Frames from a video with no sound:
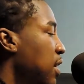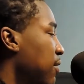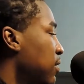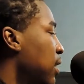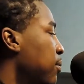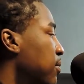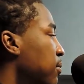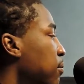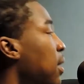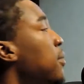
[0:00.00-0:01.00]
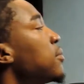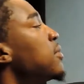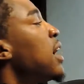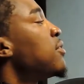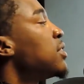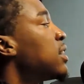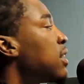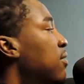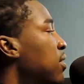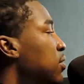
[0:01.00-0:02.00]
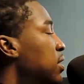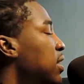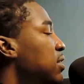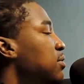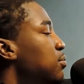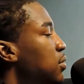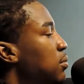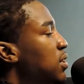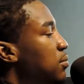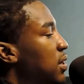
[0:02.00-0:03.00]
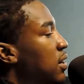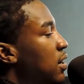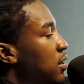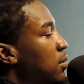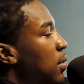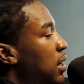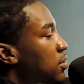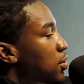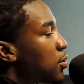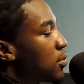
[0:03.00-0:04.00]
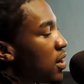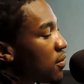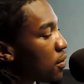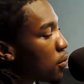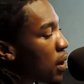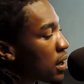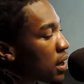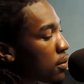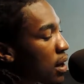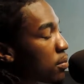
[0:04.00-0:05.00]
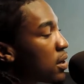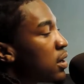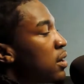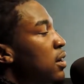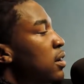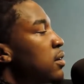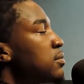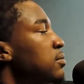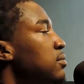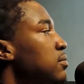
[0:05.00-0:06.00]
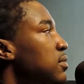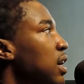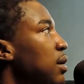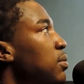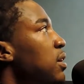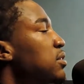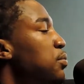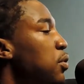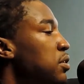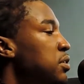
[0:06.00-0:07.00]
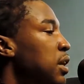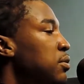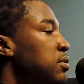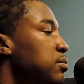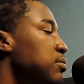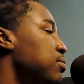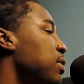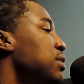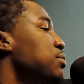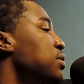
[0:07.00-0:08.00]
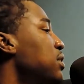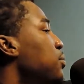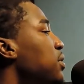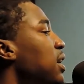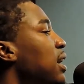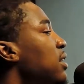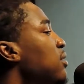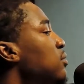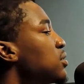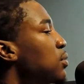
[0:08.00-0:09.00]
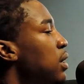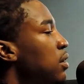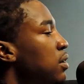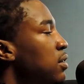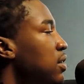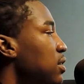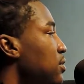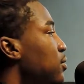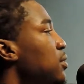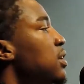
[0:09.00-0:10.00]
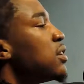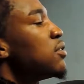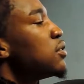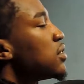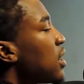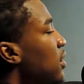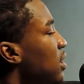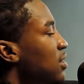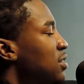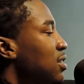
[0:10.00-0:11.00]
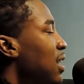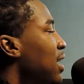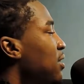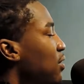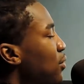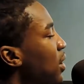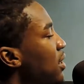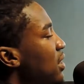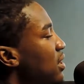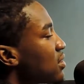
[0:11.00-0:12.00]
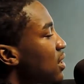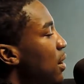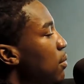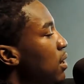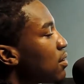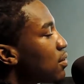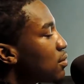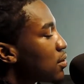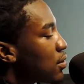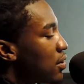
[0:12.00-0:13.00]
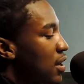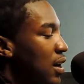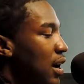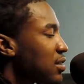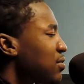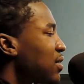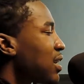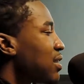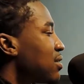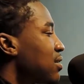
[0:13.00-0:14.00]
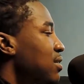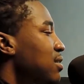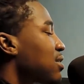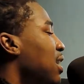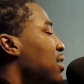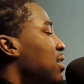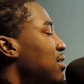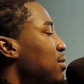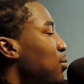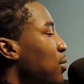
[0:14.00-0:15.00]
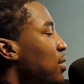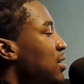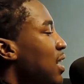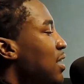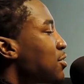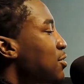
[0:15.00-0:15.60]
I feel like everything I've ever done has pretty much been under a microscope. For a while, I played sports, and I was playing sports at a pretty high level as well, and doing interviews, just a lot of different array of things in that manner too. So I just feel like it's kind of gets to a point where it's natural.